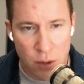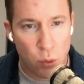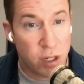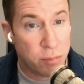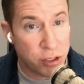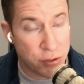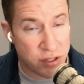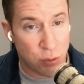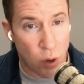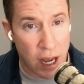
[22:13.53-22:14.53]
We had been
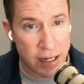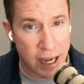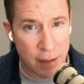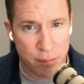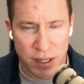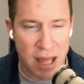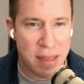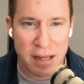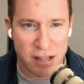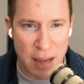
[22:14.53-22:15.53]
using YNAB, but at
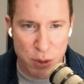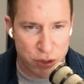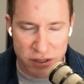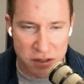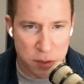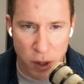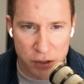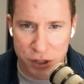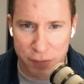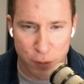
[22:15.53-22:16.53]
that time it was just a
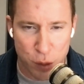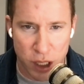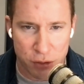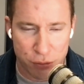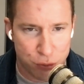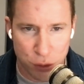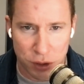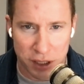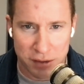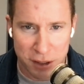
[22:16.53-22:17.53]
spreadsheet for me and
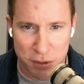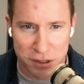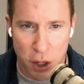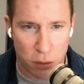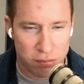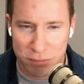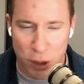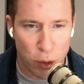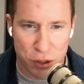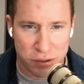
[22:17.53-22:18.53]
Julie. There was no
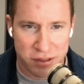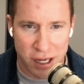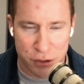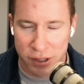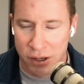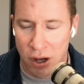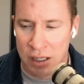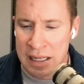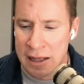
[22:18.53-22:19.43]
commercialization at all.